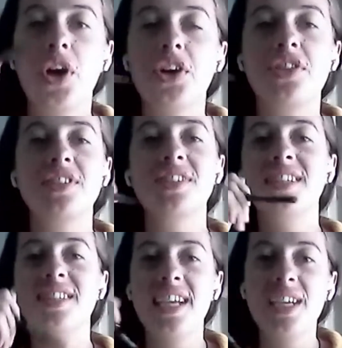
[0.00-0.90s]
earth and
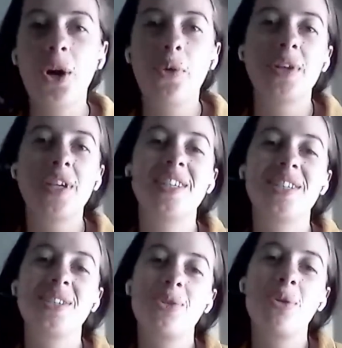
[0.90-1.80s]
says eco on it
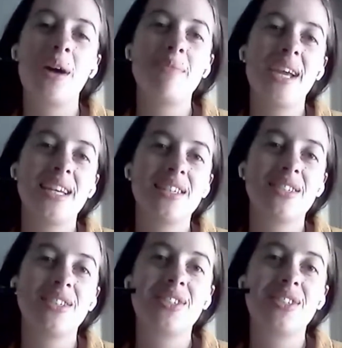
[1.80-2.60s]
doesn't quite mean it's